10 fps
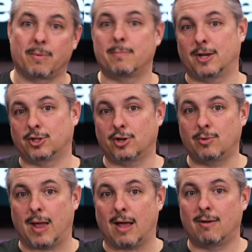Make sure you
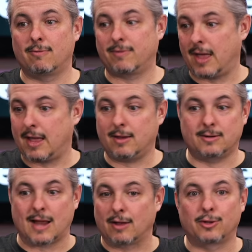have a
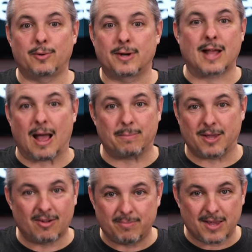downloaded copy
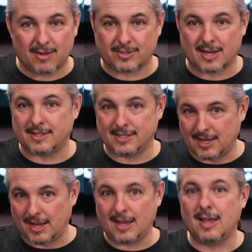of pfSense
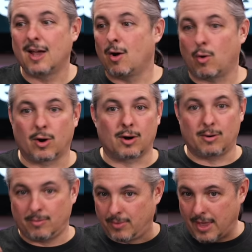CE
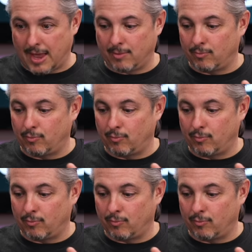or a